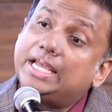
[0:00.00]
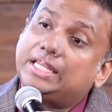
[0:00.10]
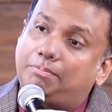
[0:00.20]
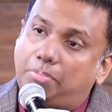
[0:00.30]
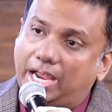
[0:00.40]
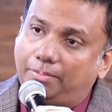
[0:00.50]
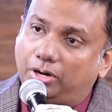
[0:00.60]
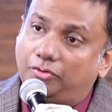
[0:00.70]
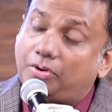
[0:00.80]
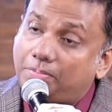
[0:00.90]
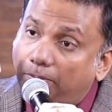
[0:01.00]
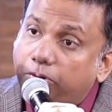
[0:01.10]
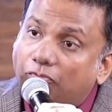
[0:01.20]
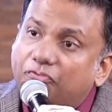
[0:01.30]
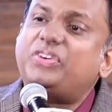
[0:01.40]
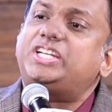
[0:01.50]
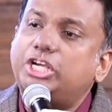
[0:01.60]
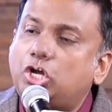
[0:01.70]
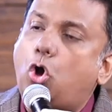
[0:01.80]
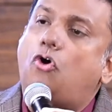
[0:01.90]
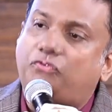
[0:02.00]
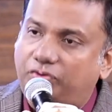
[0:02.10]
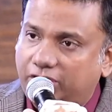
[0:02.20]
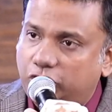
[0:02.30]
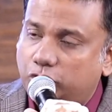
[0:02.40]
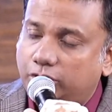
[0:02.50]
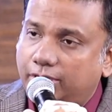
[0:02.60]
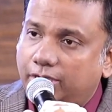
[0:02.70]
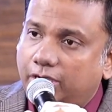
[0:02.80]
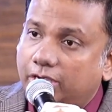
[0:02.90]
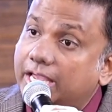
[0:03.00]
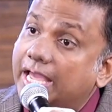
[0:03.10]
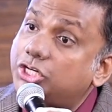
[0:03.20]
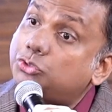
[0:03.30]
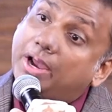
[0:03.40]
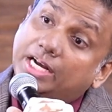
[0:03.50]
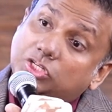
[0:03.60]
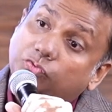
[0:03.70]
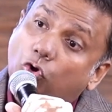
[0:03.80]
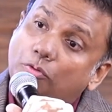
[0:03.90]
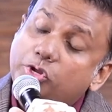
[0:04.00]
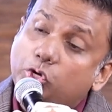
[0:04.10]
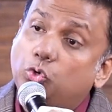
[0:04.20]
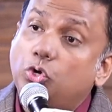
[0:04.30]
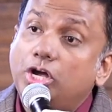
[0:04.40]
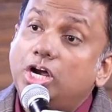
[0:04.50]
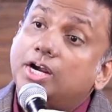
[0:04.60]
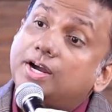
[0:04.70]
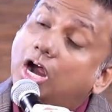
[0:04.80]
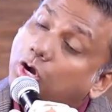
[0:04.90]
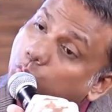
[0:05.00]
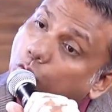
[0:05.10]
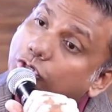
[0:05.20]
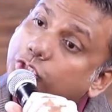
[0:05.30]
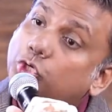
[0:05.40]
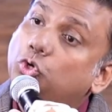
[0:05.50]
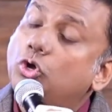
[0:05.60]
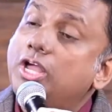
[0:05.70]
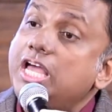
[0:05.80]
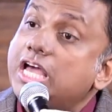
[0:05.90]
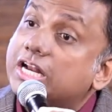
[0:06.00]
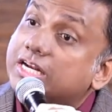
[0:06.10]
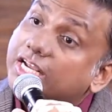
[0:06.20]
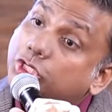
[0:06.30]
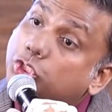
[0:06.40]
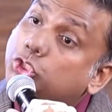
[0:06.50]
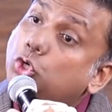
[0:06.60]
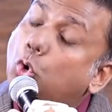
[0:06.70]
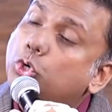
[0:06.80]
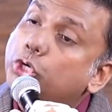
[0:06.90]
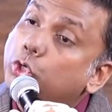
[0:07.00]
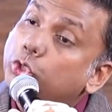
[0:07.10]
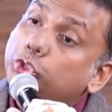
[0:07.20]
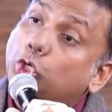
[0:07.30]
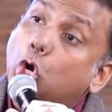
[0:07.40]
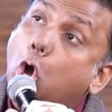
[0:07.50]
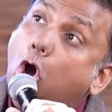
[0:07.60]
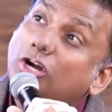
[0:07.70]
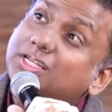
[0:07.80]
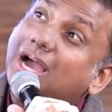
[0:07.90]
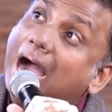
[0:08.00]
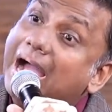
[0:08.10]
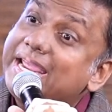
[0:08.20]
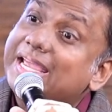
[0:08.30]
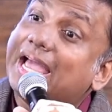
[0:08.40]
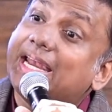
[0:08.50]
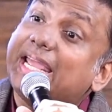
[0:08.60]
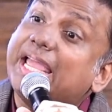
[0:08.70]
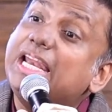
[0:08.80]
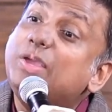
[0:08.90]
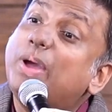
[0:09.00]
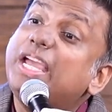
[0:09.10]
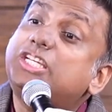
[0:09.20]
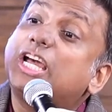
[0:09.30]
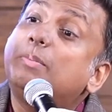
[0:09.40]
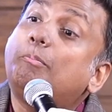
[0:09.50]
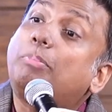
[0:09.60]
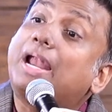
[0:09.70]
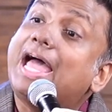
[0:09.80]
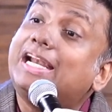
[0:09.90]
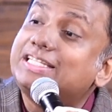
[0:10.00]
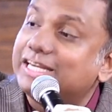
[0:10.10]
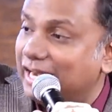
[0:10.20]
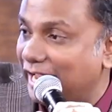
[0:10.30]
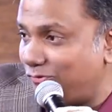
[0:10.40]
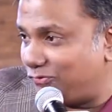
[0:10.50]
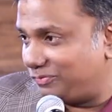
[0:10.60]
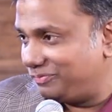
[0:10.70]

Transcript: in the Bible from the prophetic office can transform you, convert you, restore you to God's high and elevated plans in life.